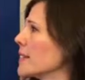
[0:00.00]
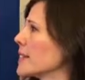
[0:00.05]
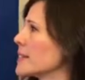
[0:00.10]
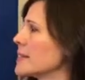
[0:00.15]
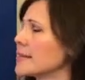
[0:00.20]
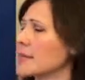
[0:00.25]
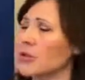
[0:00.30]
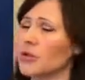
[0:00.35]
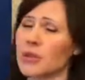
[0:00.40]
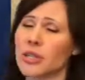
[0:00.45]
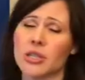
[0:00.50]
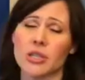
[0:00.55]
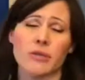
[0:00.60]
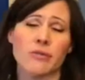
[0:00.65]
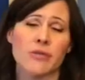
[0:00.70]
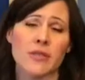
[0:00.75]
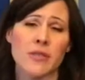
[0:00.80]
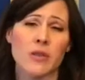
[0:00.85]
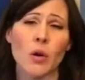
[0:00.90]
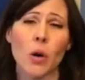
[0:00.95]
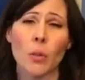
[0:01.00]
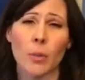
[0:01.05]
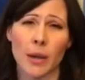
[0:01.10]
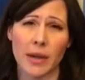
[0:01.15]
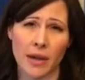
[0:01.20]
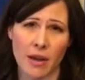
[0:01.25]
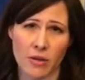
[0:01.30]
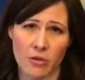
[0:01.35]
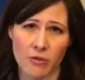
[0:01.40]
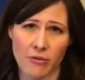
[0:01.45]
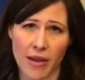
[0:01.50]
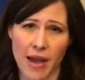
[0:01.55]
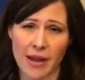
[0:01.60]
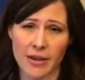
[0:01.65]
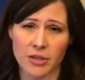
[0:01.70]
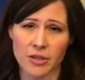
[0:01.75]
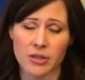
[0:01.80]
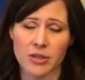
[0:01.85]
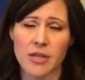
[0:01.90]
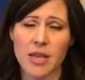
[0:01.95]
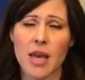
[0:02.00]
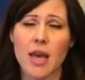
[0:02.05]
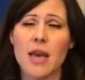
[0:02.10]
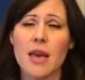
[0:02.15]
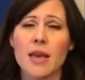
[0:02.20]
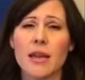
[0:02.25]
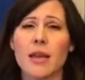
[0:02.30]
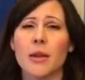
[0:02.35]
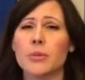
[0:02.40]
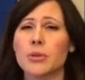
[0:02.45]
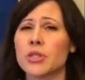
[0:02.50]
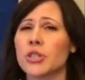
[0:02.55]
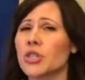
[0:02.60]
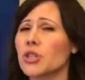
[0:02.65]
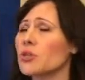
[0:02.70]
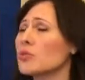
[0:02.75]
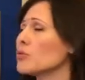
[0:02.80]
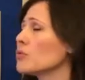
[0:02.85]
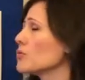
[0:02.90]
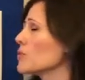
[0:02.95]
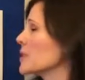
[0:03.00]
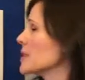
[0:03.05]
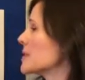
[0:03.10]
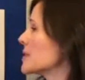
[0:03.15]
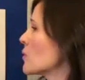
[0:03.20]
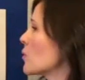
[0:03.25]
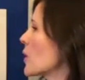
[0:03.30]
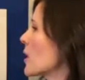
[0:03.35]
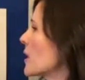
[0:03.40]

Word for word: consideration of so many other factors. Number two reason